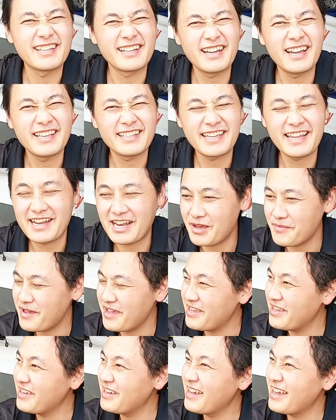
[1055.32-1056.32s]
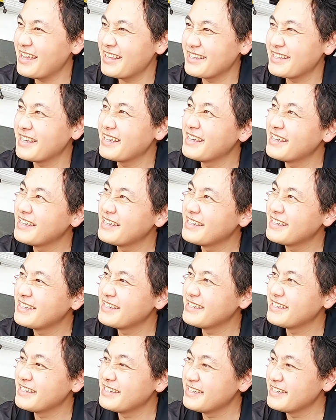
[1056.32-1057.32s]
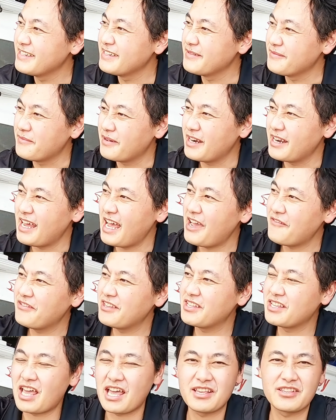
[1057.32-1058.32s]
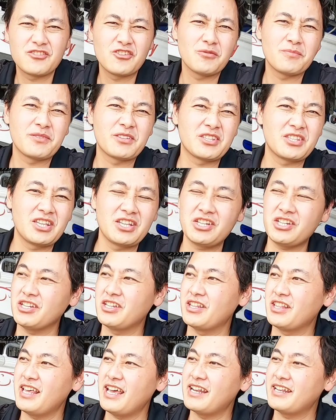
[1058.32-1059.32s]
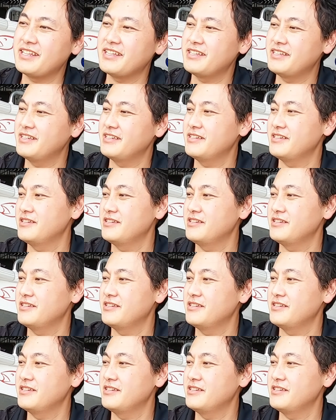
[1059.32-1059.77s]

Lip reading: So guys, I don't know about you guys, but I have this superstition that